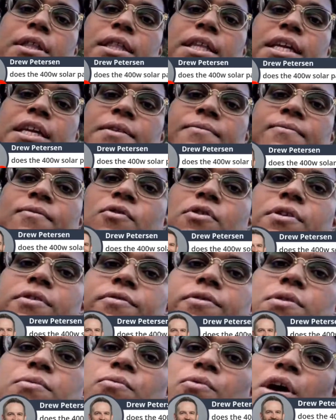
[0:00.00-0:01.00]
the
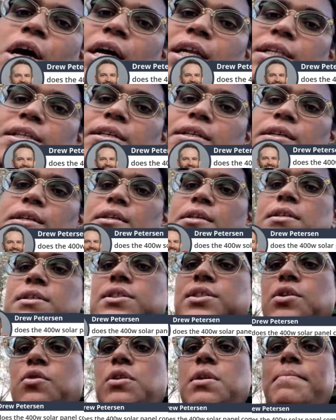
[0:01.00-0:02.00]
400 watt
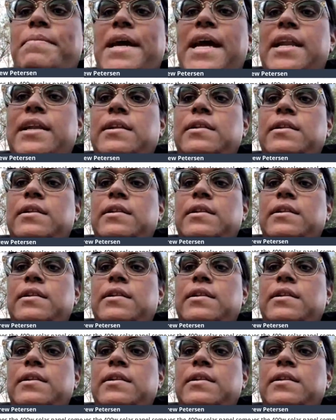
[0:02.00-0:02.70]
solar panel,